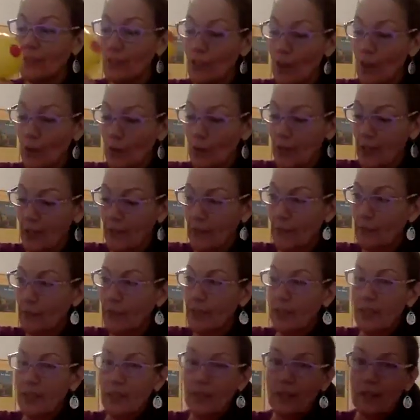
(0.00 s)
don't even
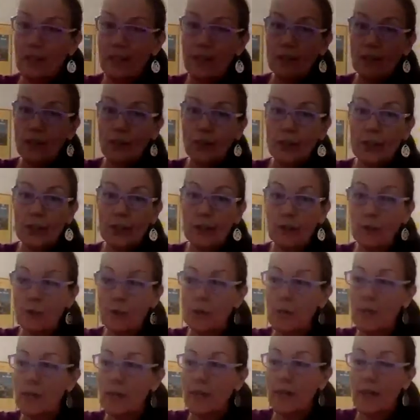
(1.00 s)
really need glue.
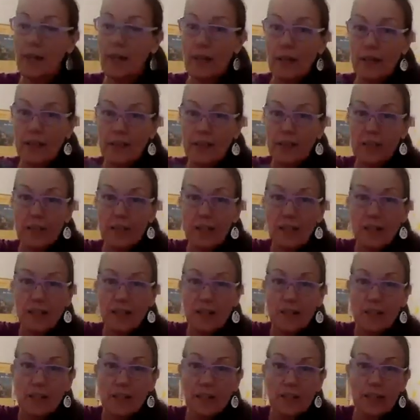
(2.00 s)
See,
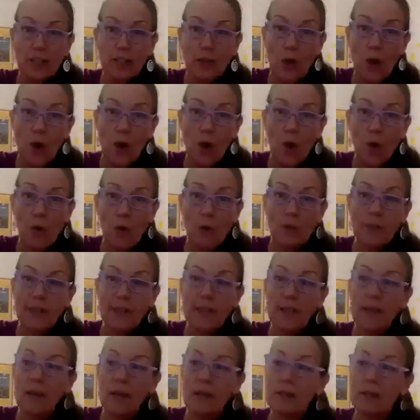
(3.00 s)
there's a little hole
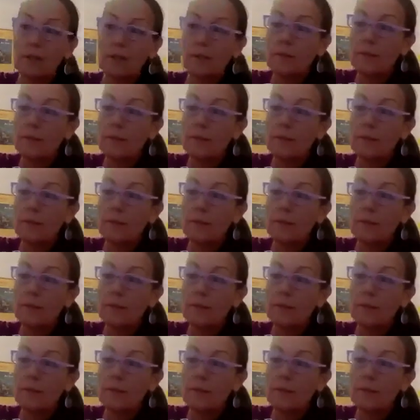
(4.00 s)
here.